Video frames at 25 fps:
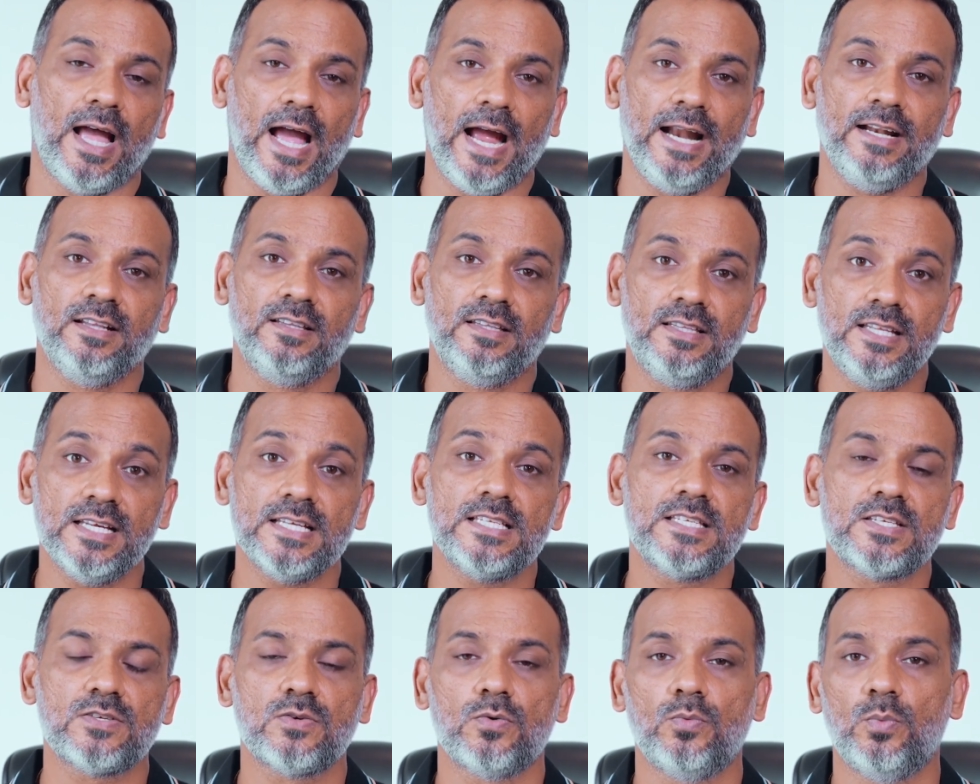And
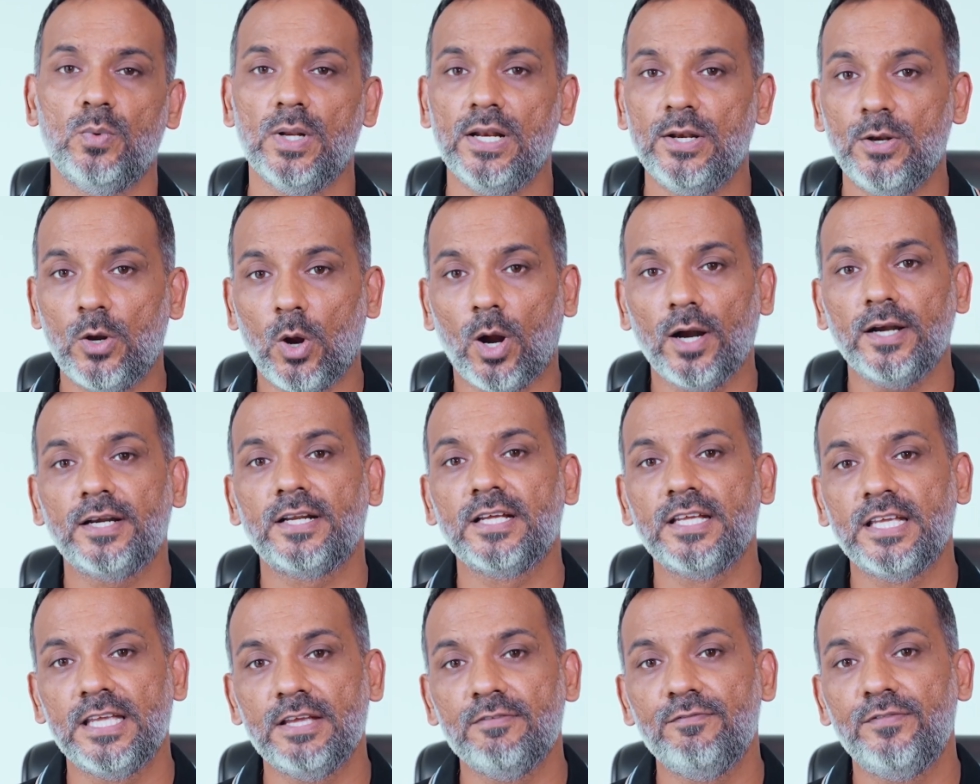this will not
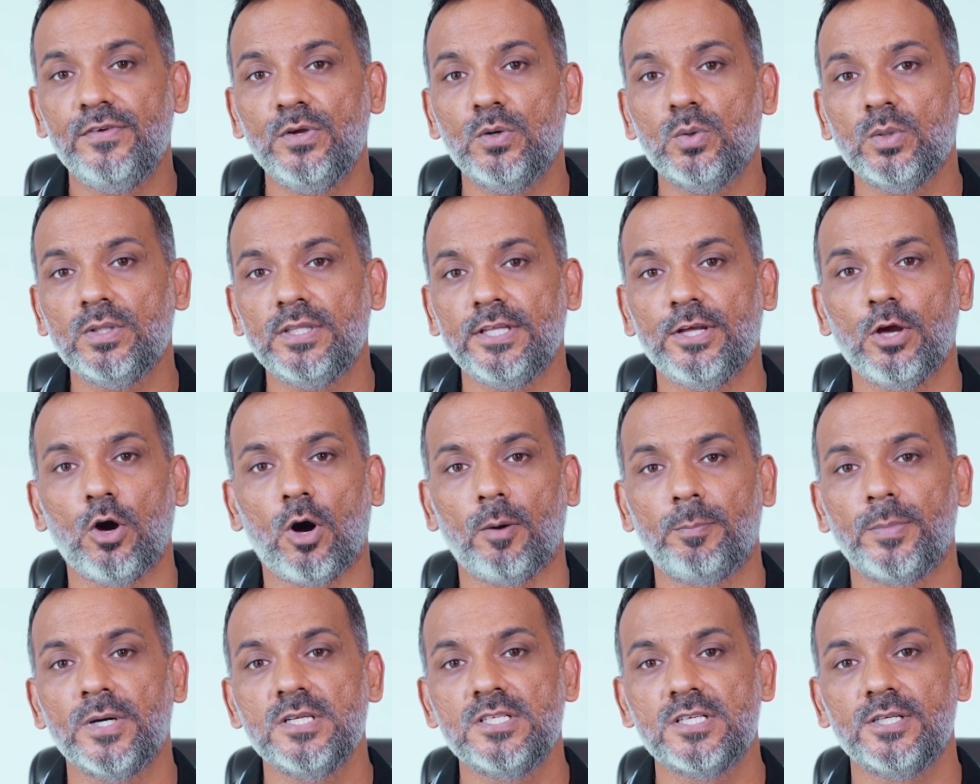give you the
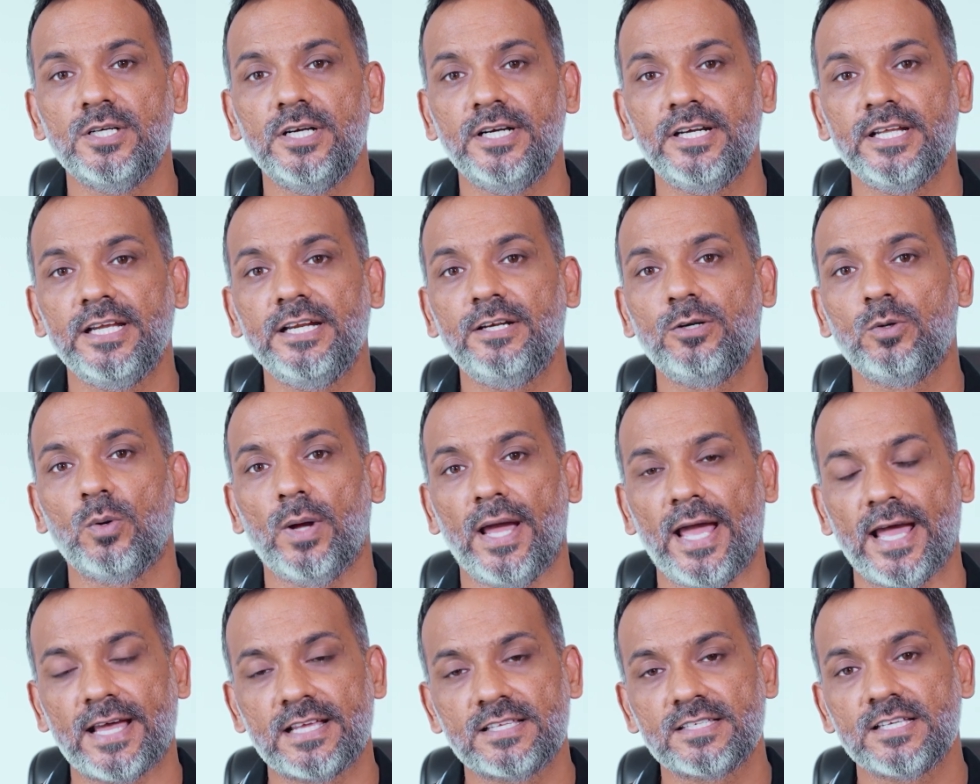opportunity
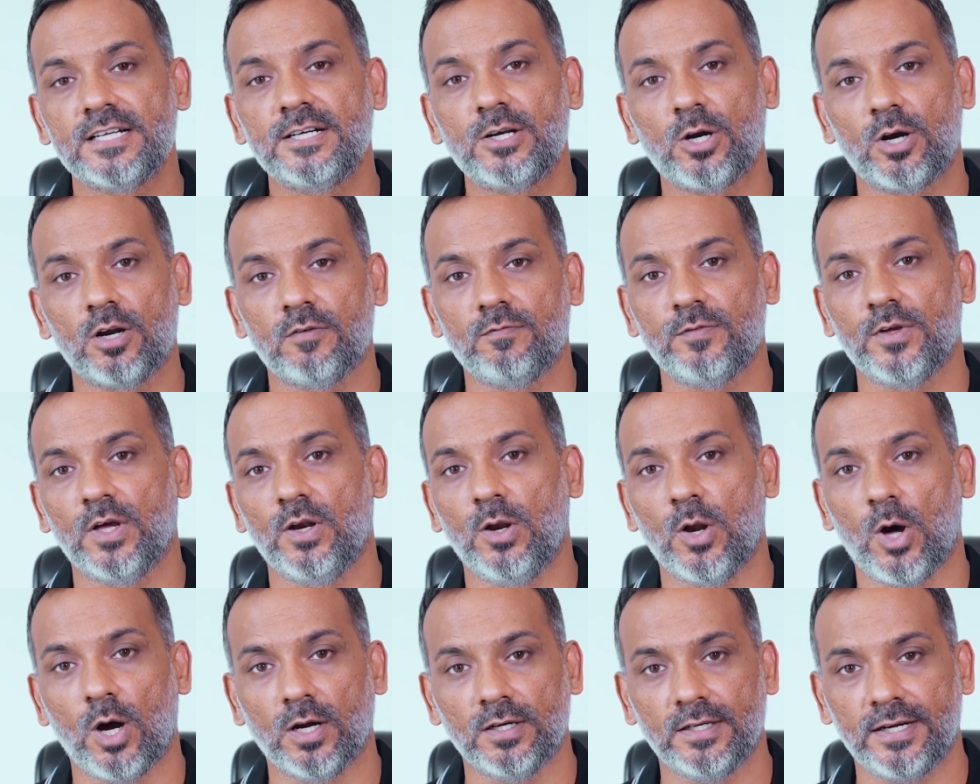to exit out of your
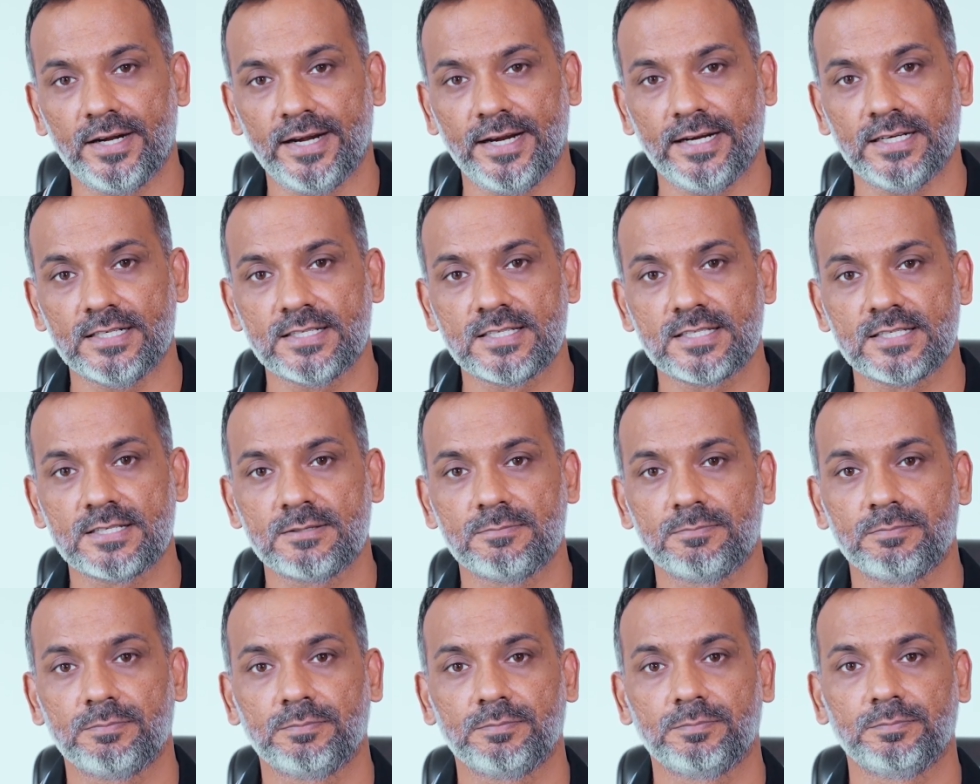long
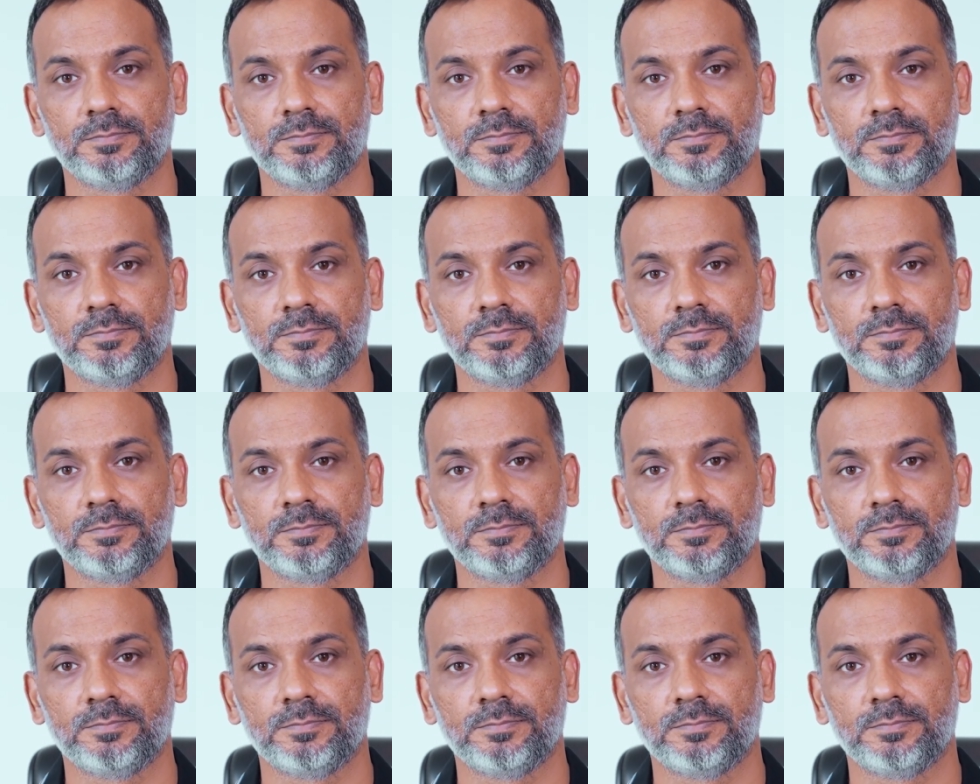trades.